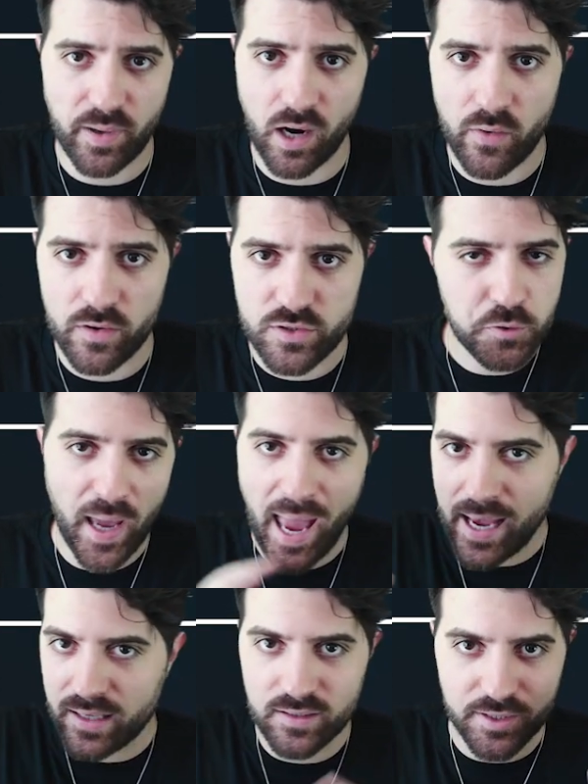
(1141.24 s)
powers to
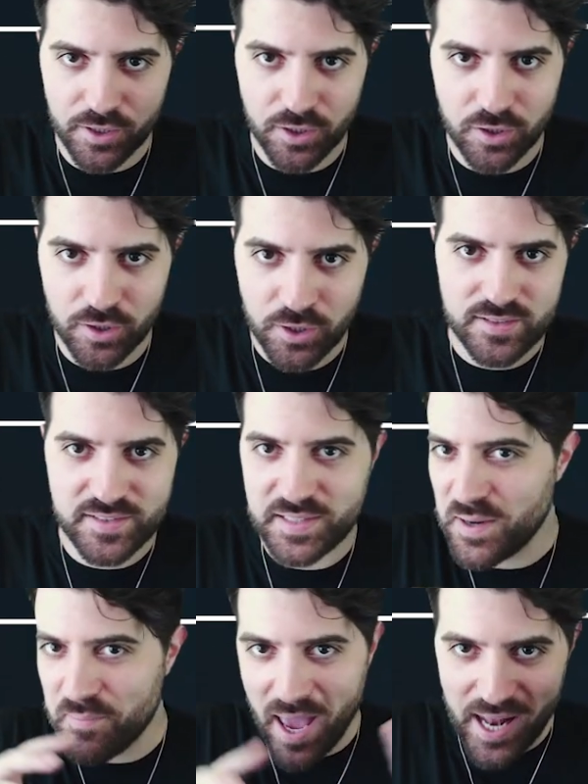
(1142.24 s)
add little
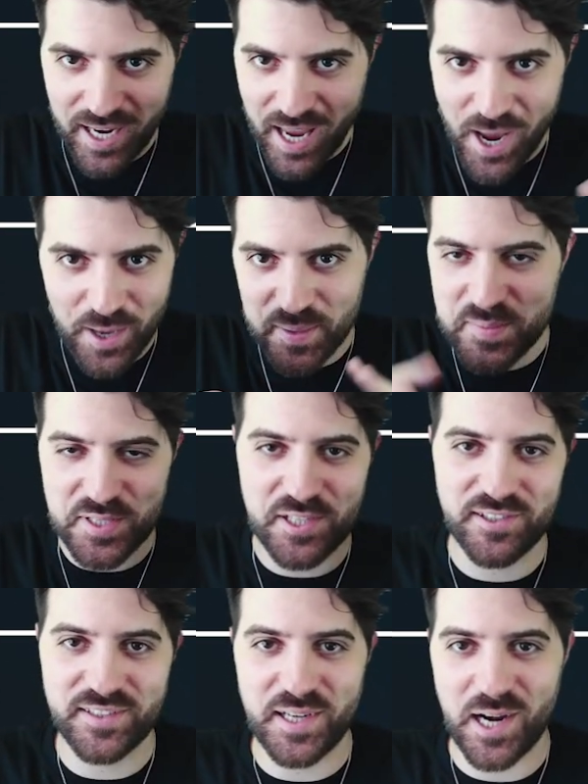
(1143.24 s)
cinematic items
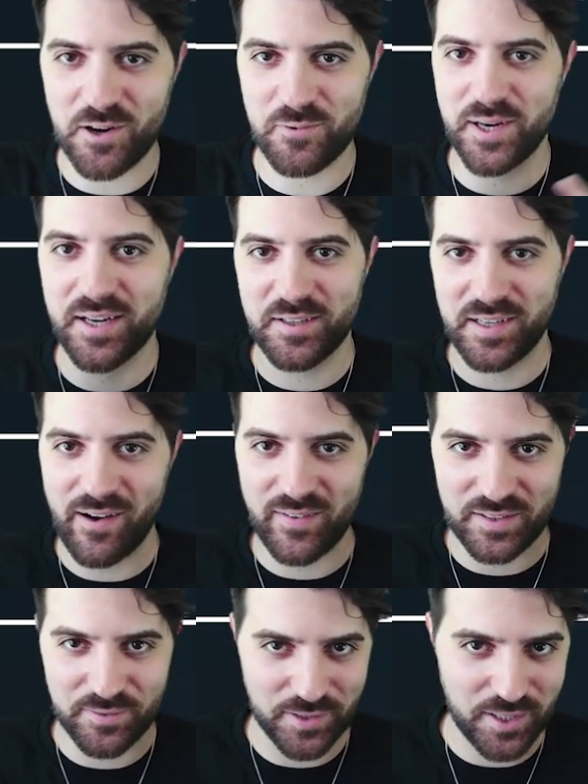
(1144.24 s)
here and there when
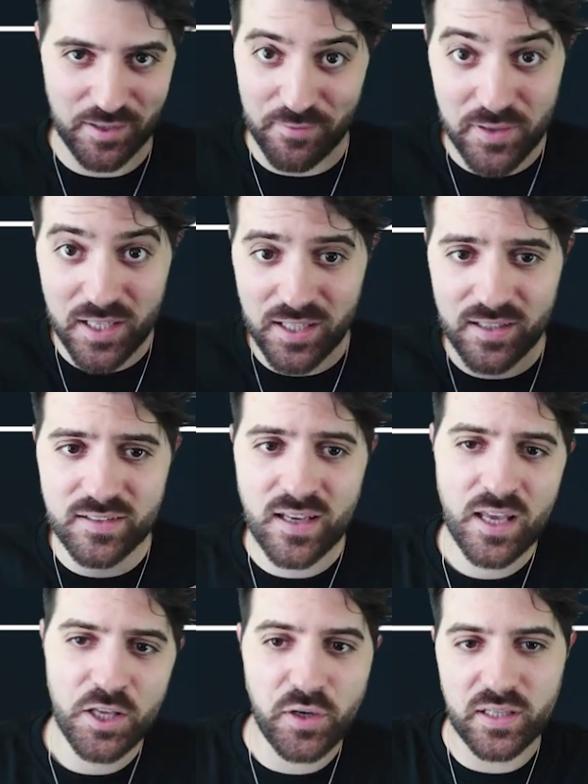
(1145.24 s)
narratively convenient,
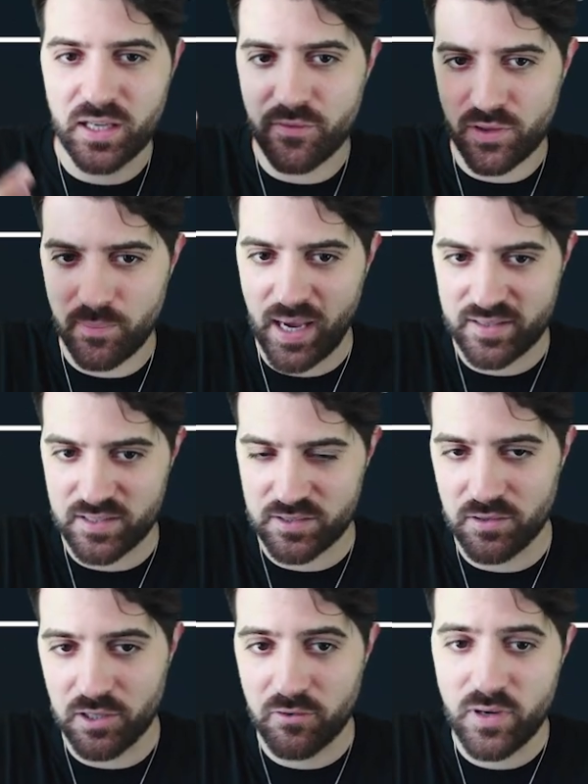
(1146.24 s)
you can give them access
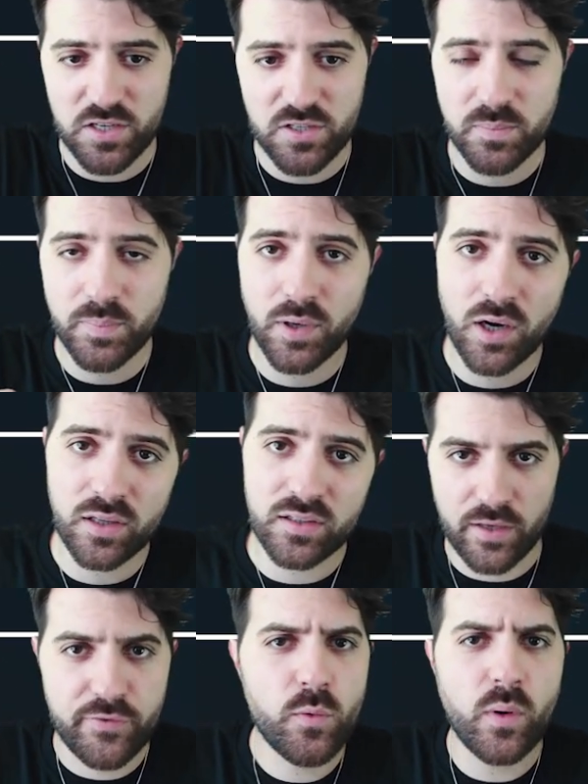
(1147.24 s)
to the creation pod.
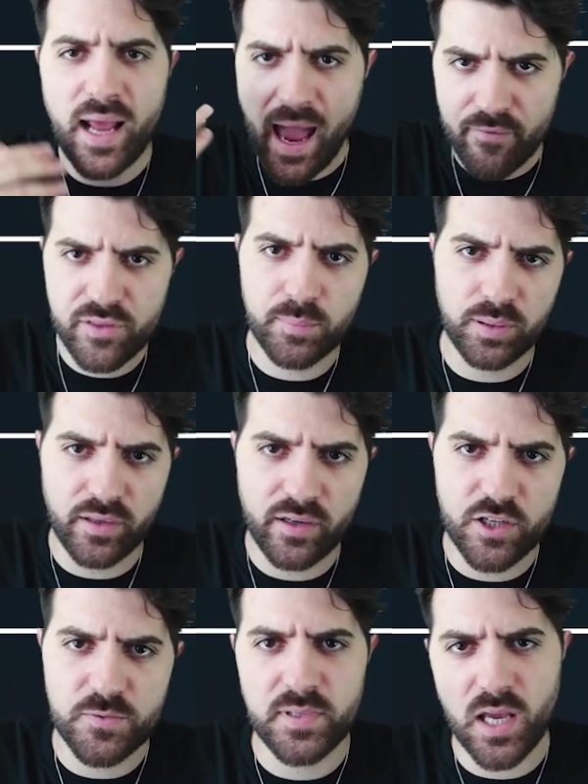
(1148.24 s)
If you want to have the
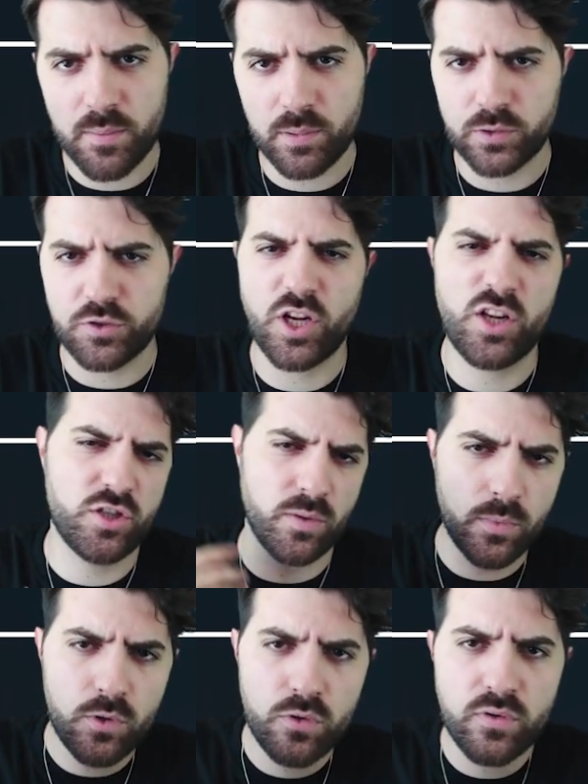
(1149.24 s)
players be able to change the
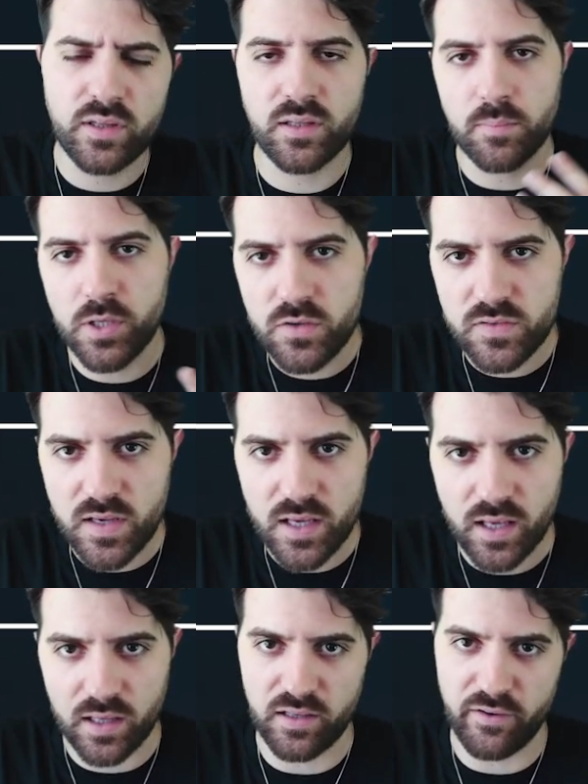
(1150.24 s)
mood and the
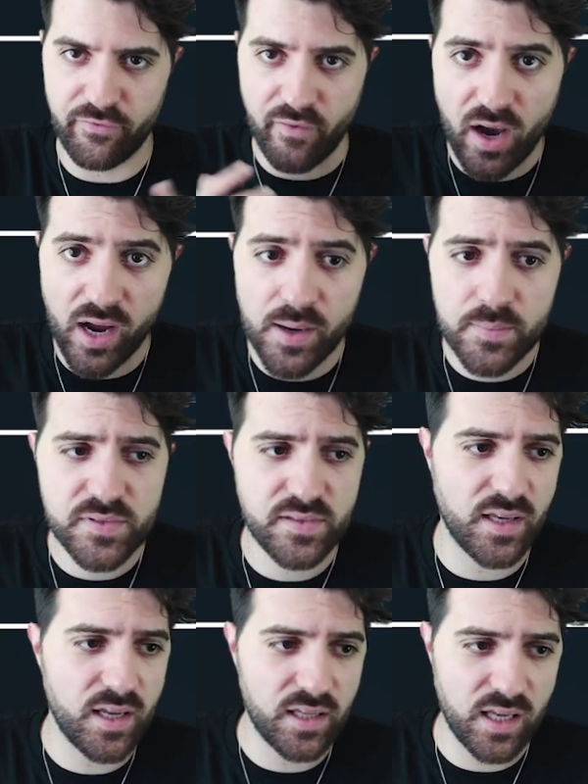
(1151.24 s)
music and the vibes,
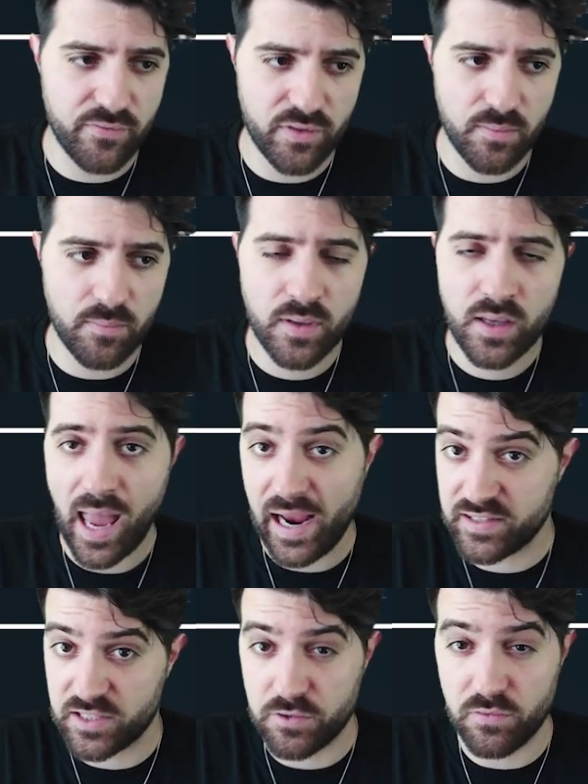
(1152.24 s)
then give them
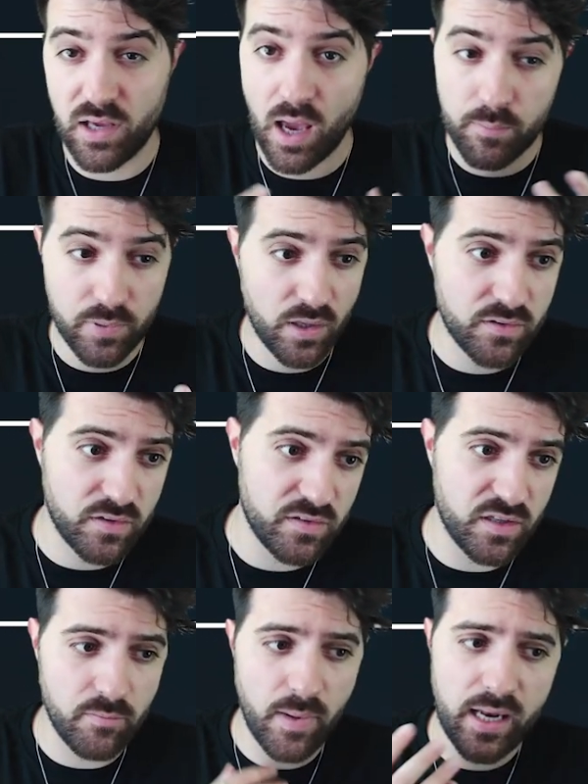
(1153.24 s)
access to the ambience and
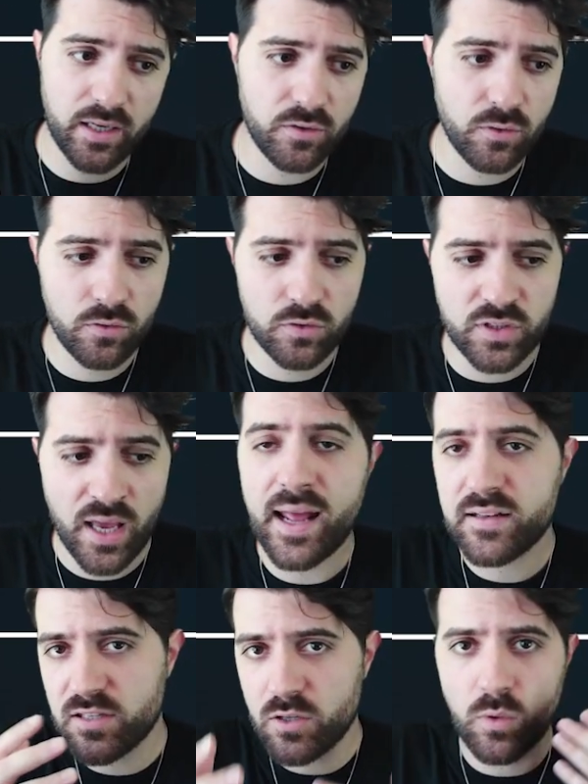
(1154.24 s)
cinematic tools,
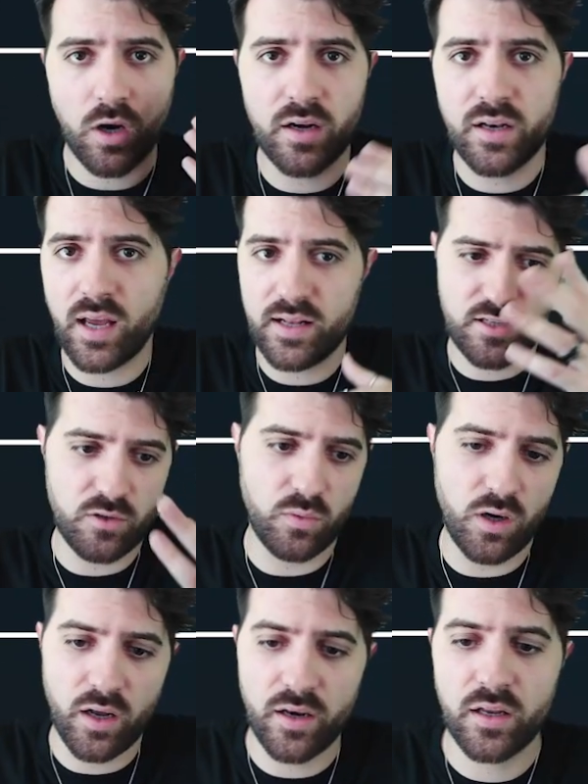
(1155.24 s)
and so on and so
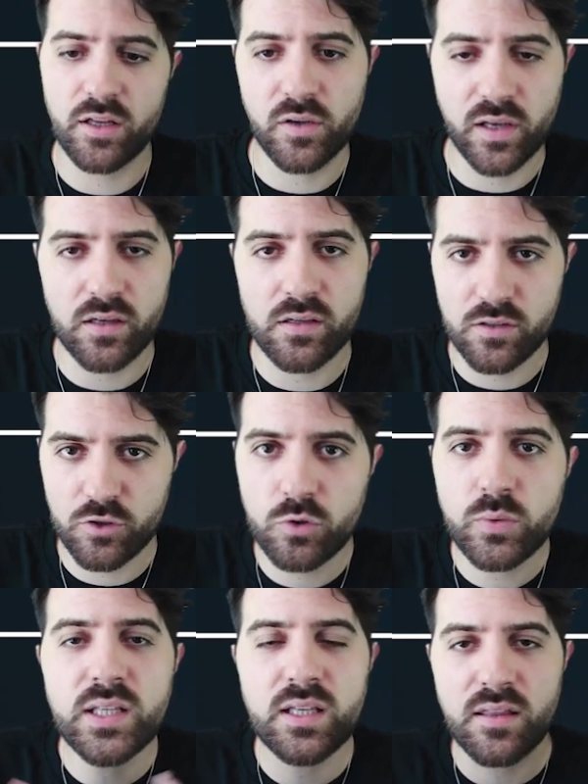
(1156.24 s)
on. You can
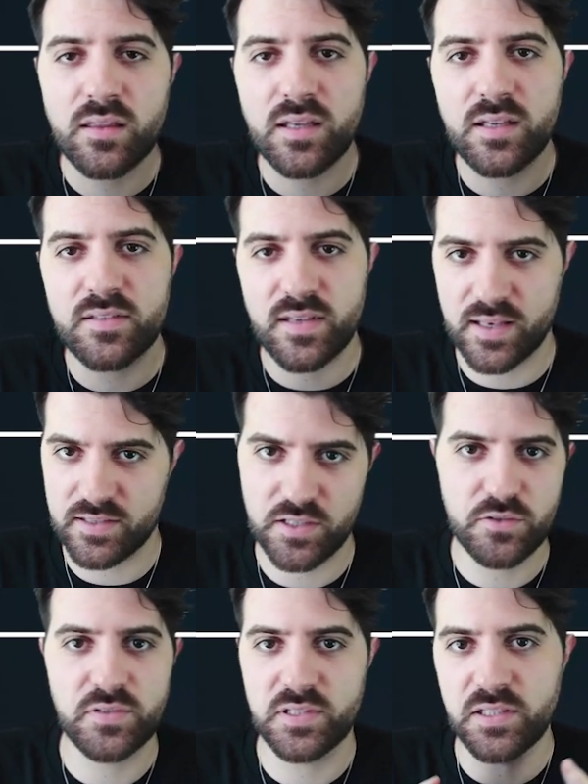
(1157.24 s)
tweak these as
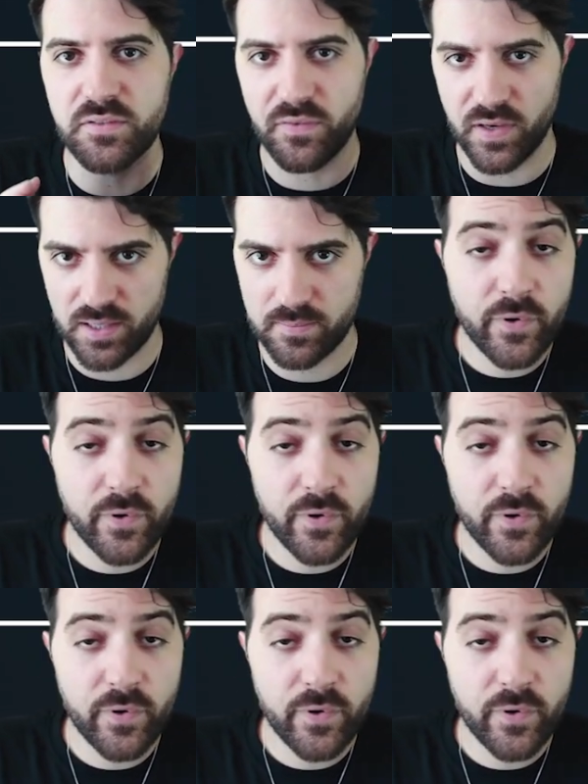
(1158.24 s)
you see fit.